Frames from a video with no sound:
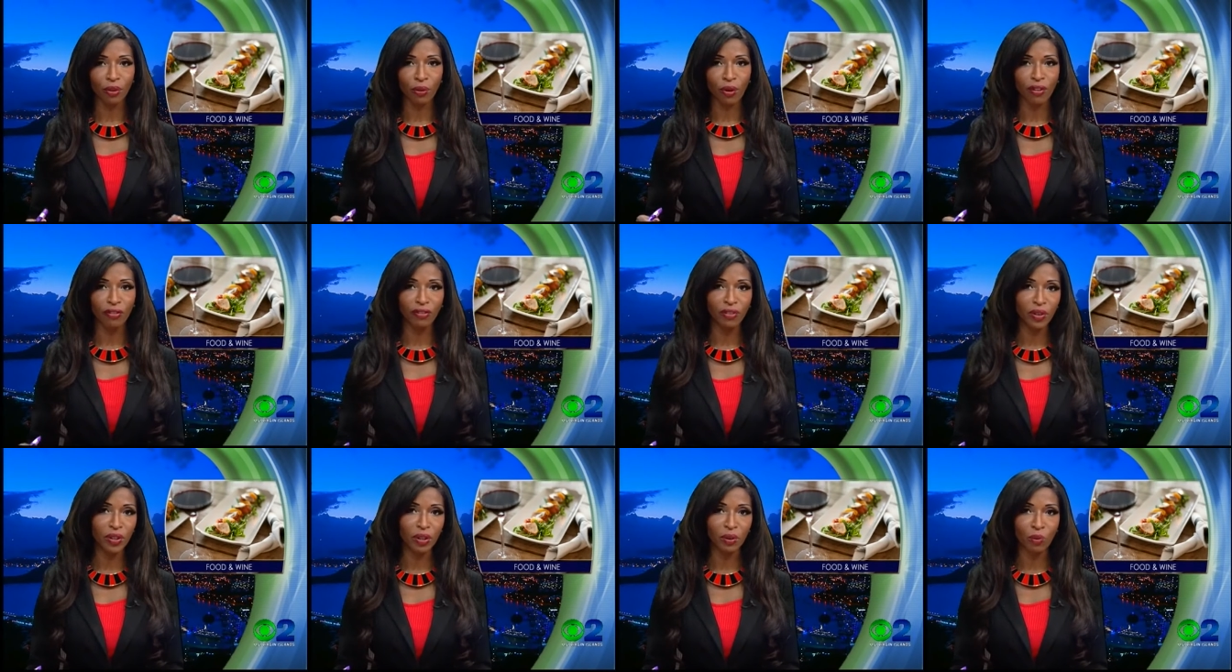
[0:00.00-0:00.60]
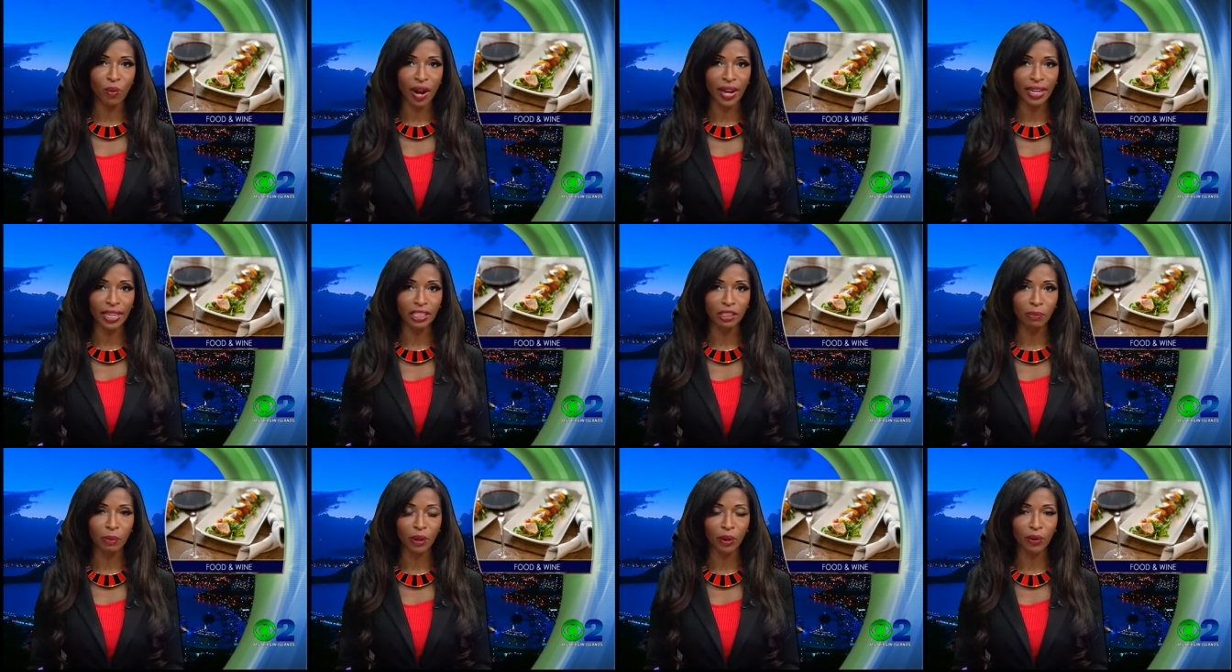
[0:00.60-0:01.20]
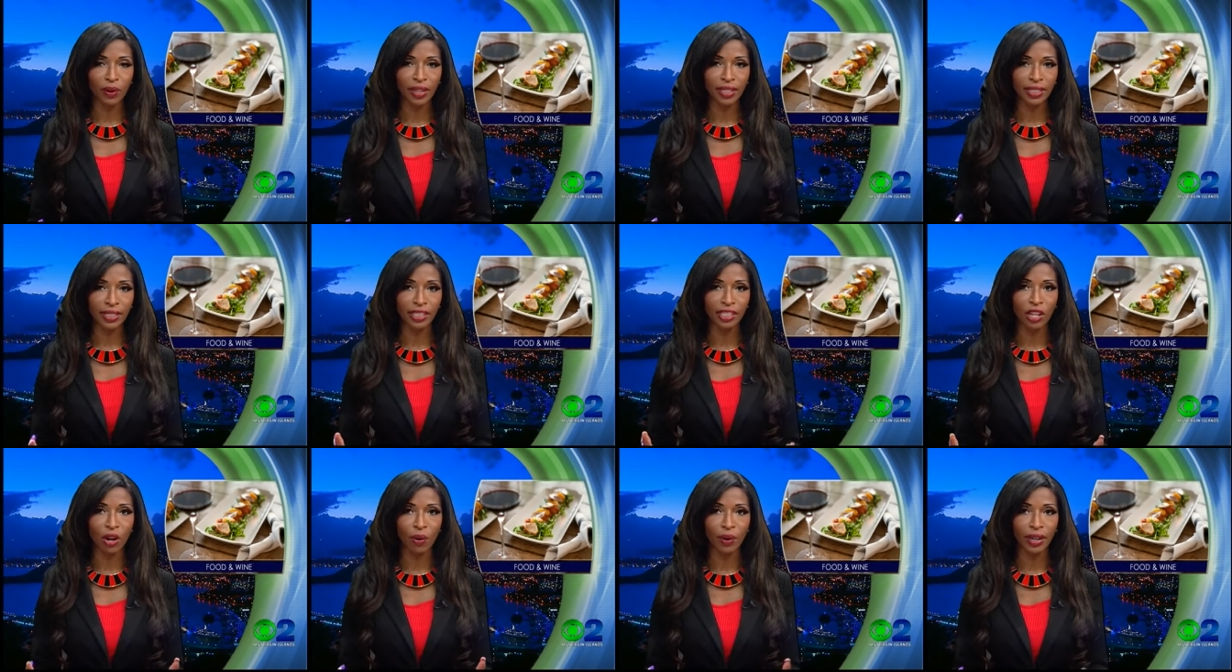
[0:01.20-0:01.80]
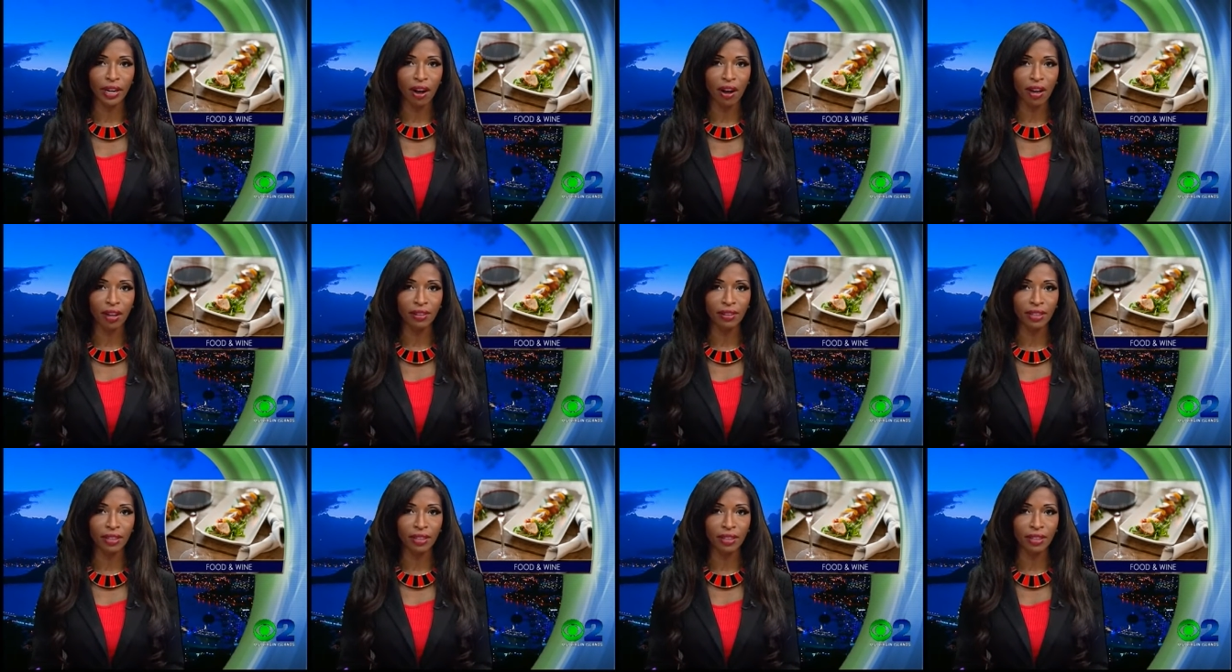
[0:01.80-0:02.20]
Croix Food and Wine Experience is going on.